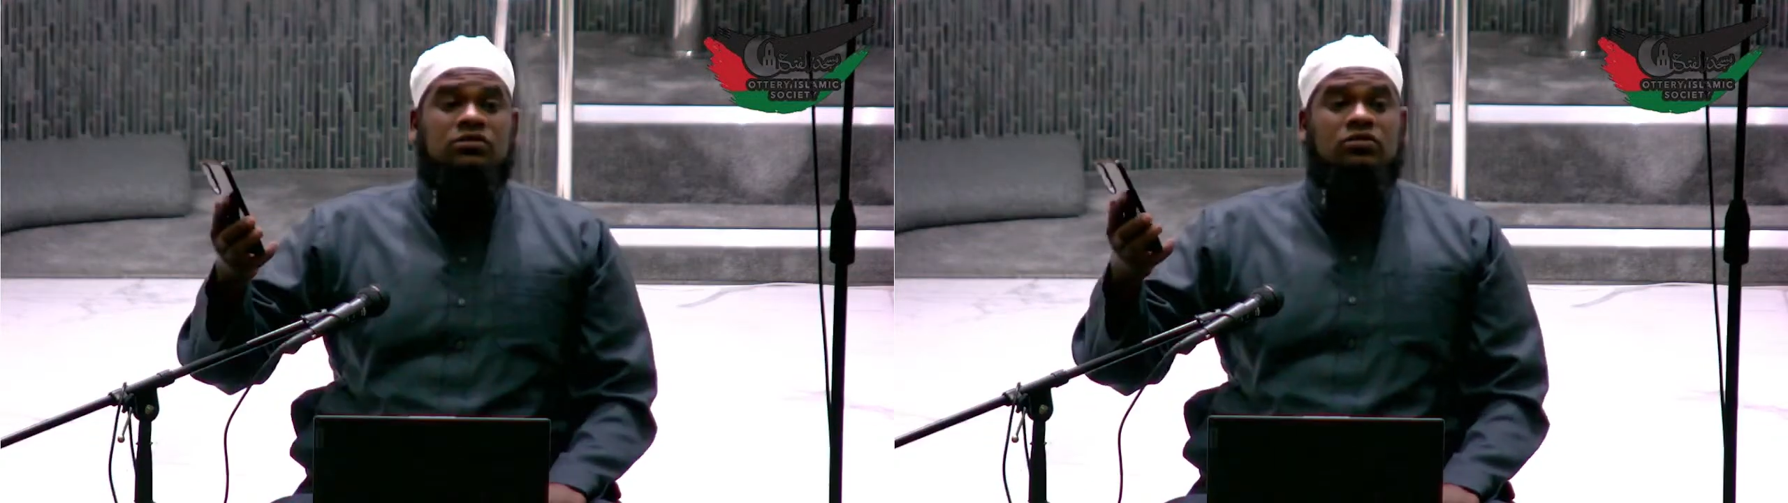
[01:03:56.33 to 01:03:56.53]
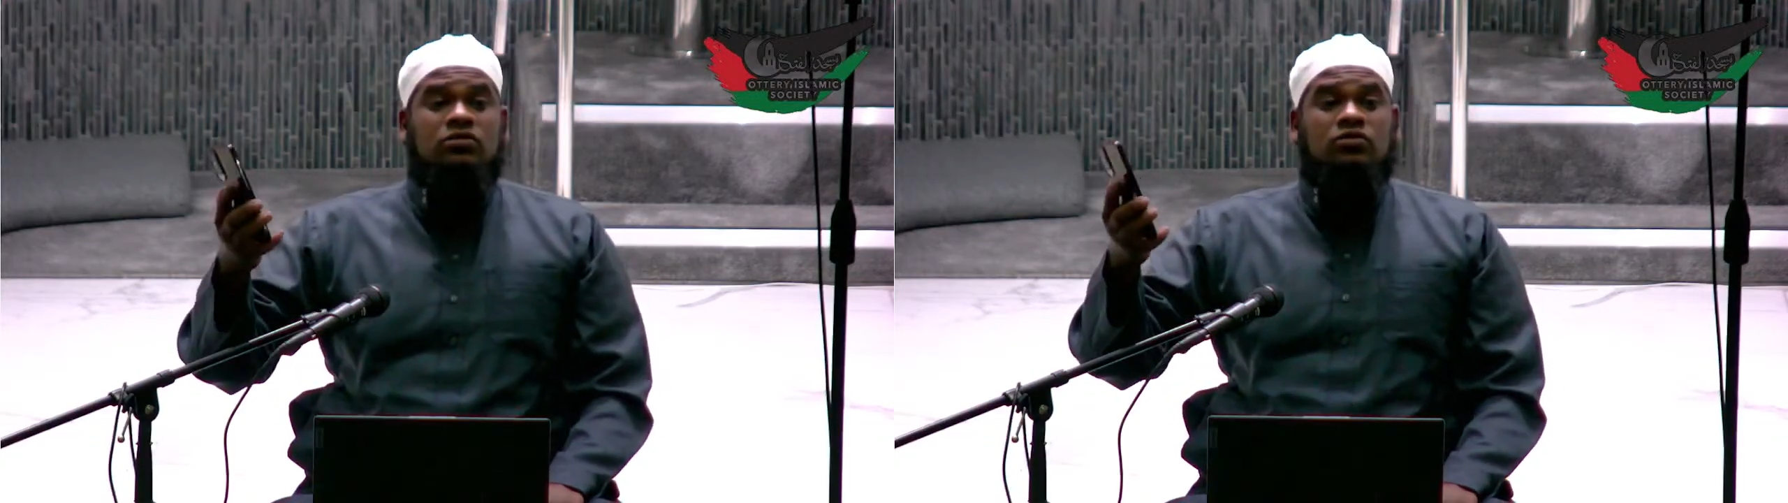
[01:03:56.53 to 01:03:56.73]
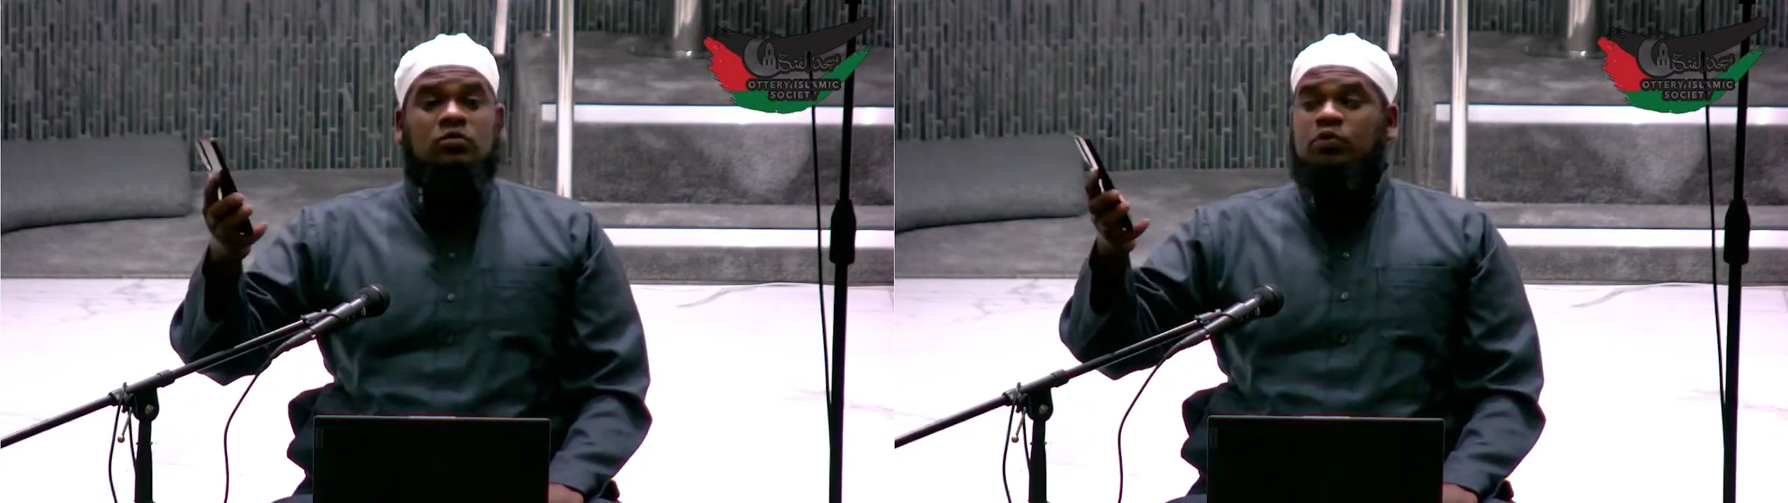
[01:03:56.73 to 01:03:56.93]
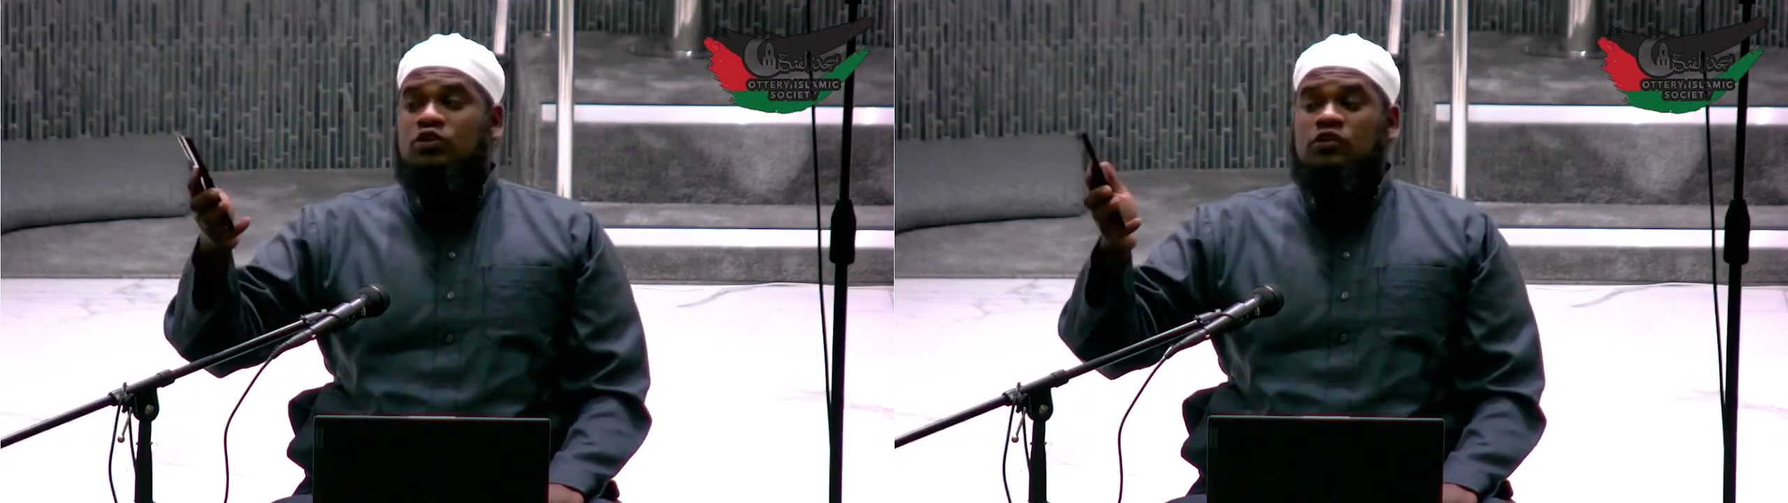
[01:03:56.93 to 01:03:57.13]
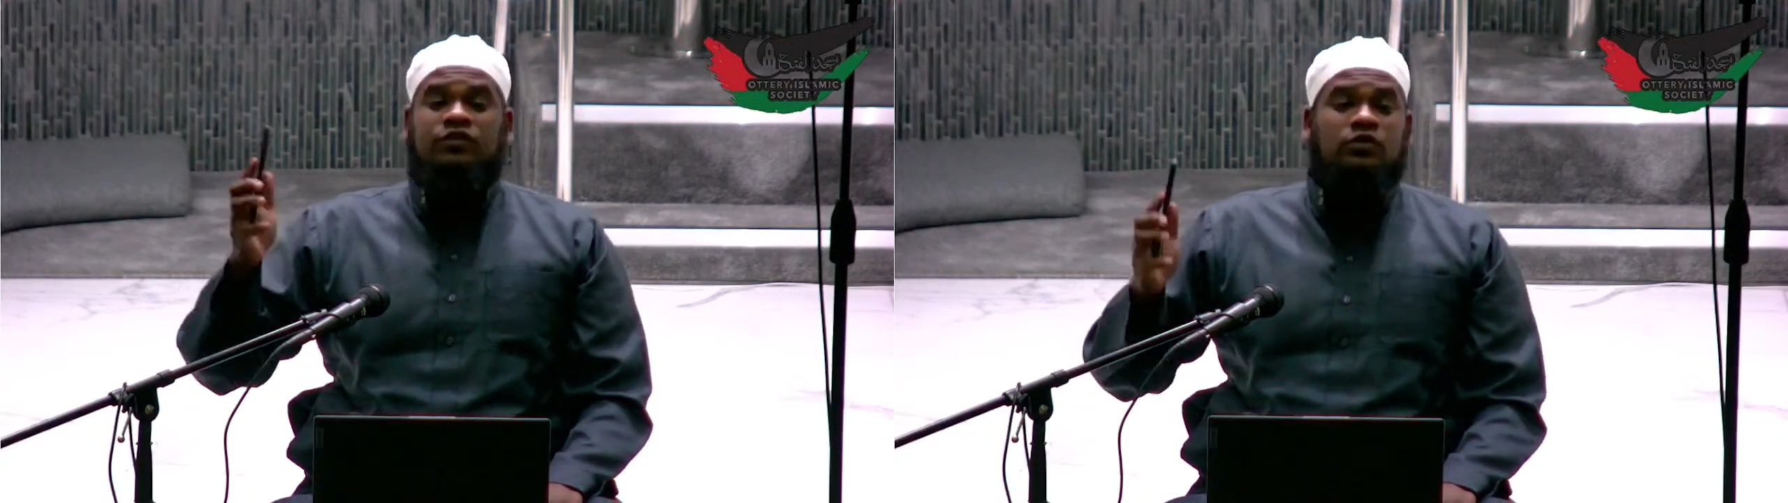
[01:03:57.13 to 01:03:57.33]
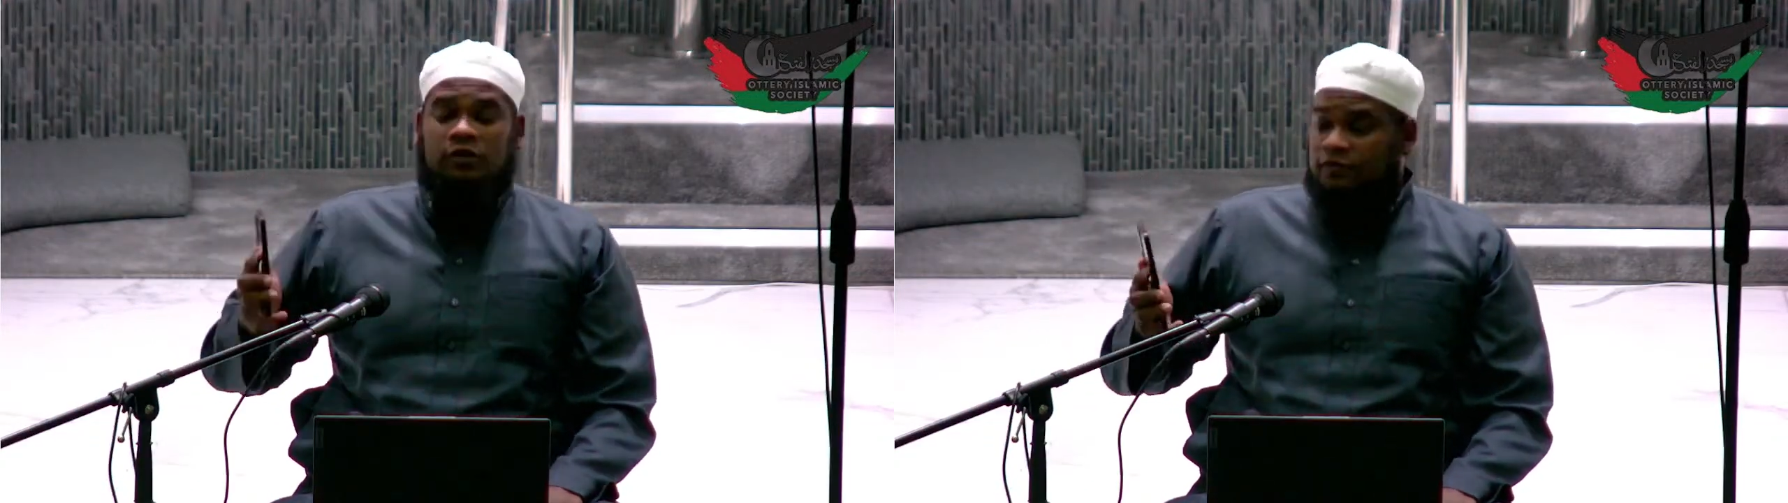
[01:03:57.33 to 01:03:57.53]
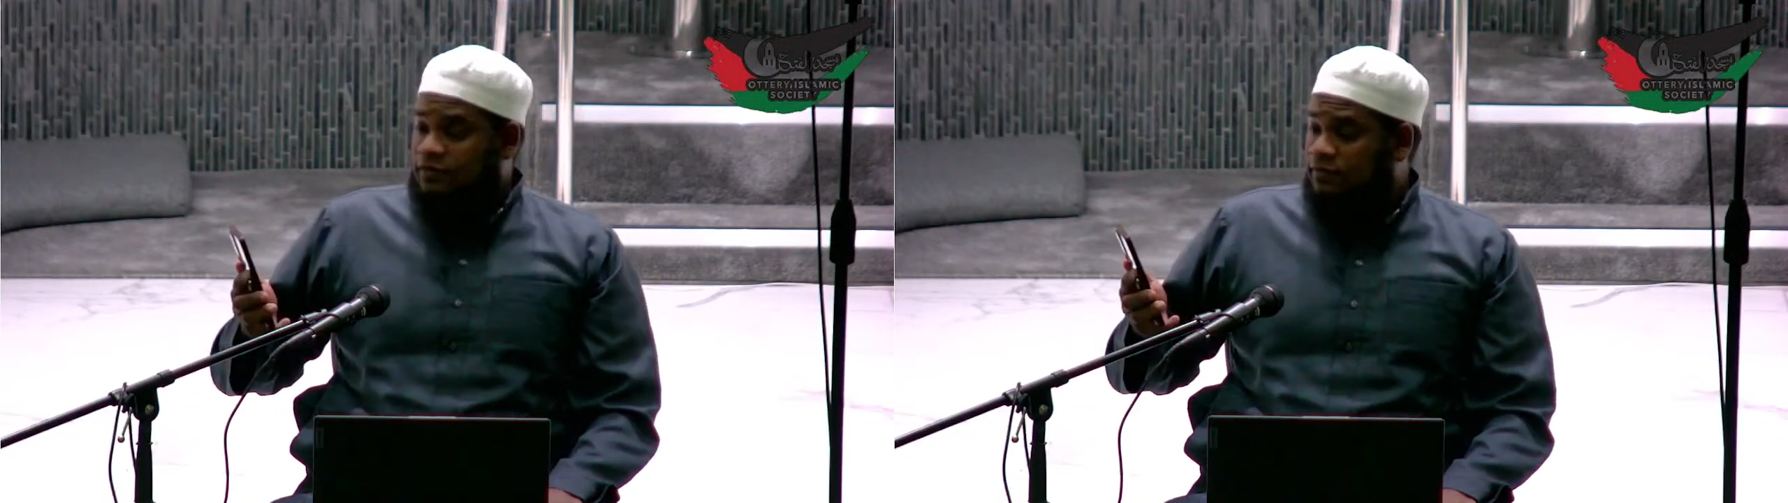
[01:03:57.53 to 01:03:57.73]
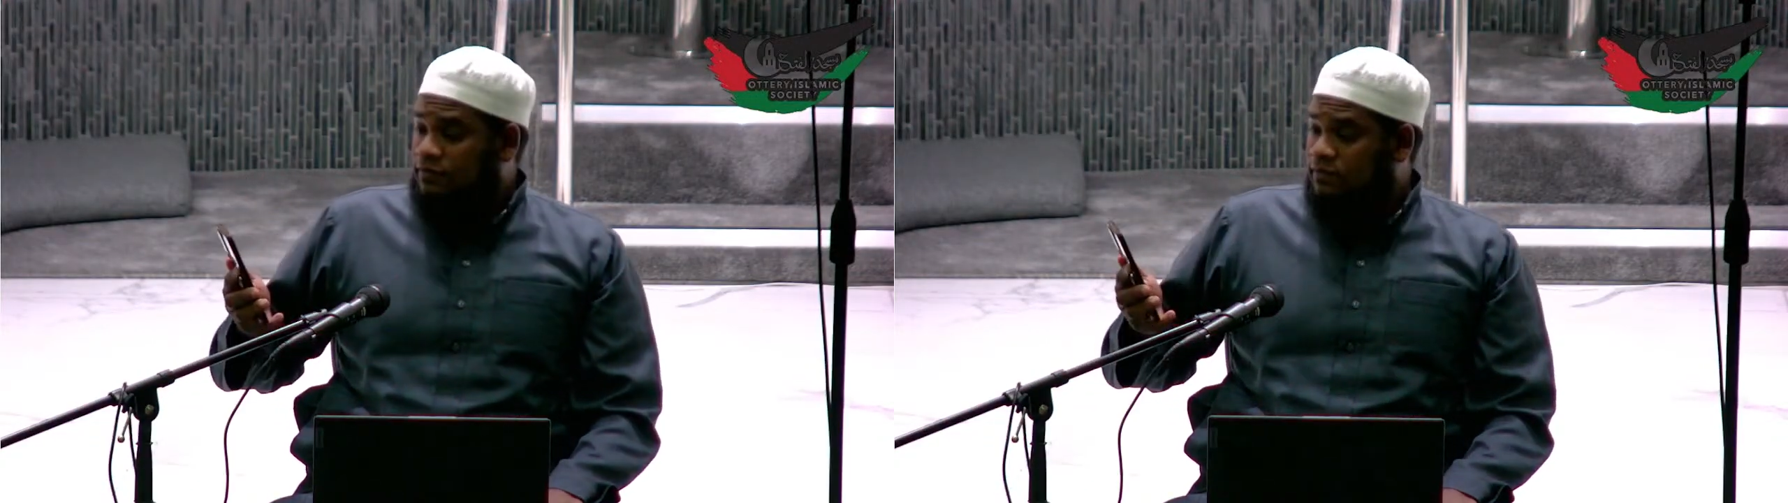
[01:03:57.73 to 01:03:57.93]
to put your phone
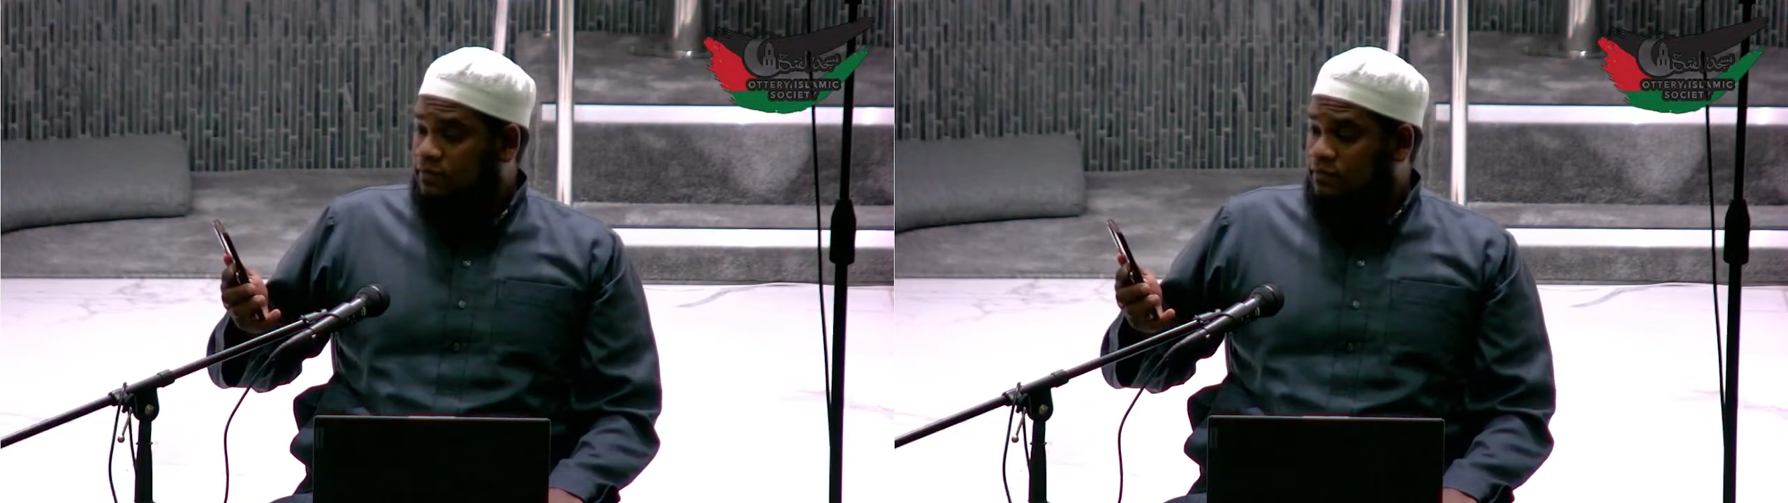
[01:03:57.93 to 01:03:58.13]
off.